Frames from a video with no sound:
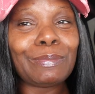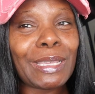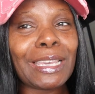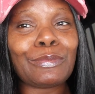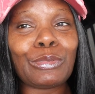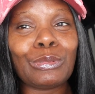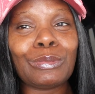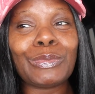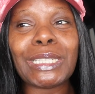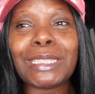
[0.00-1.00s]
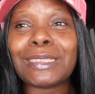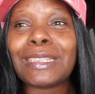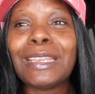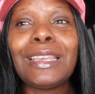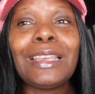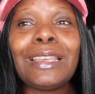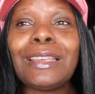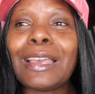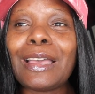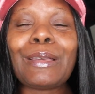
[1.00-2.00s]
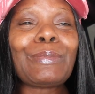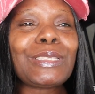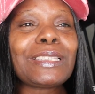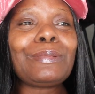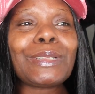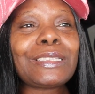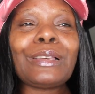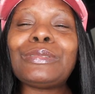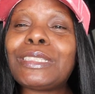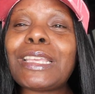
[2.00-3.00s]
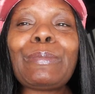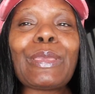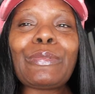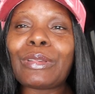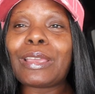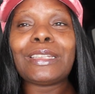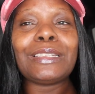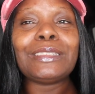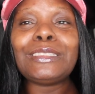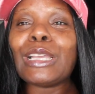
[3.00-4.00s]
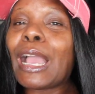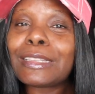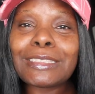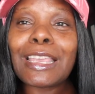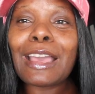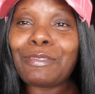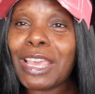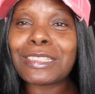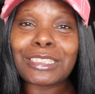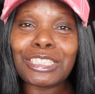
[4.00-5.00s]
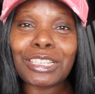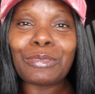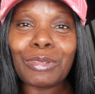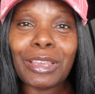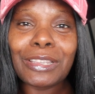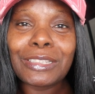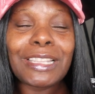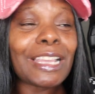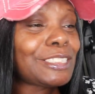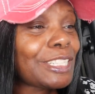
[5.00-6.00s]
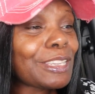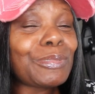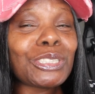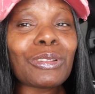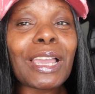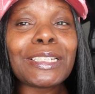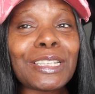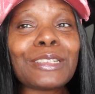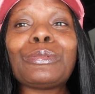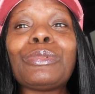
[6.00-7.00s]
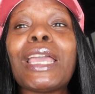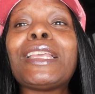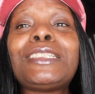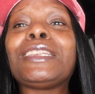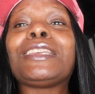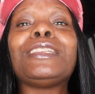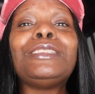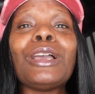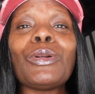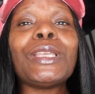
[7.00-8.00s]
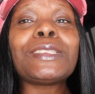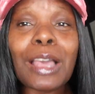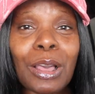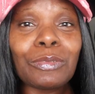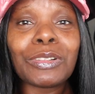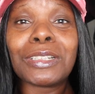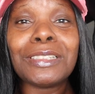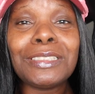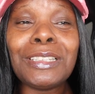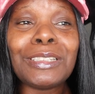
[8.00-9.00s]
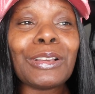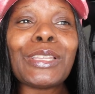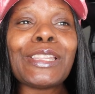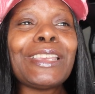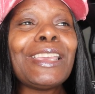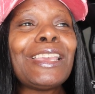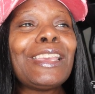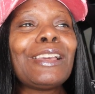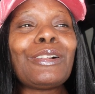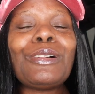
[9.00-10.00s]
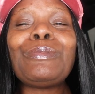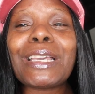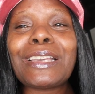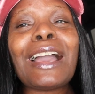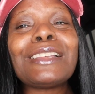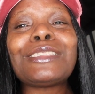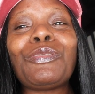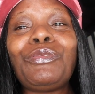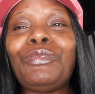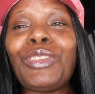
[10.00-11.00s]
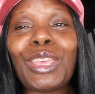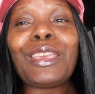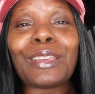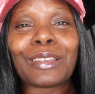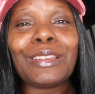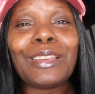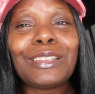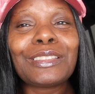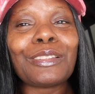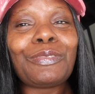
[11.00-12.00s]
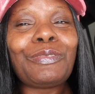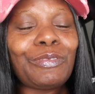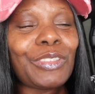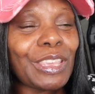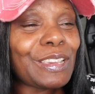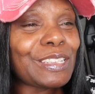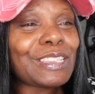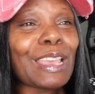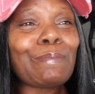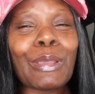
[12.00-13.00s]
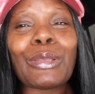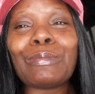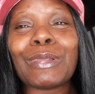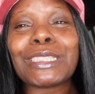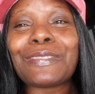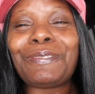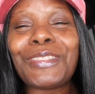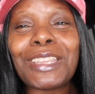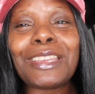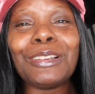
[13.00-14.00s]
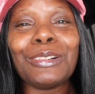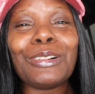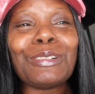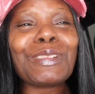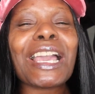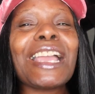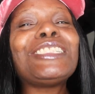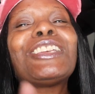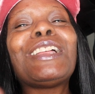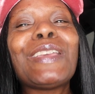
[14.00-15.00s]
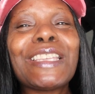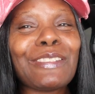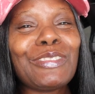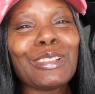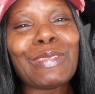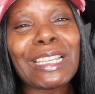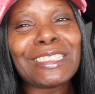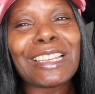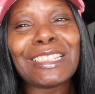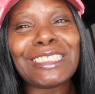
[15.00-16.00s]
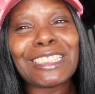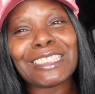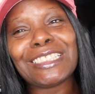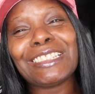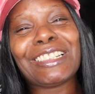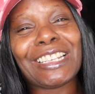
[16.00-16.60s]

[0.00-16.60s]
bad for them because I, I be saying to myself, they be running. I see how fast a chicken run. That chicken be trying to get away. That chicken know it's over. You know, and it, oh my God, the fear. The fear that that bird must feel. Oh my God, I ain't trying to make y'all feel bad that y'all eat chicken.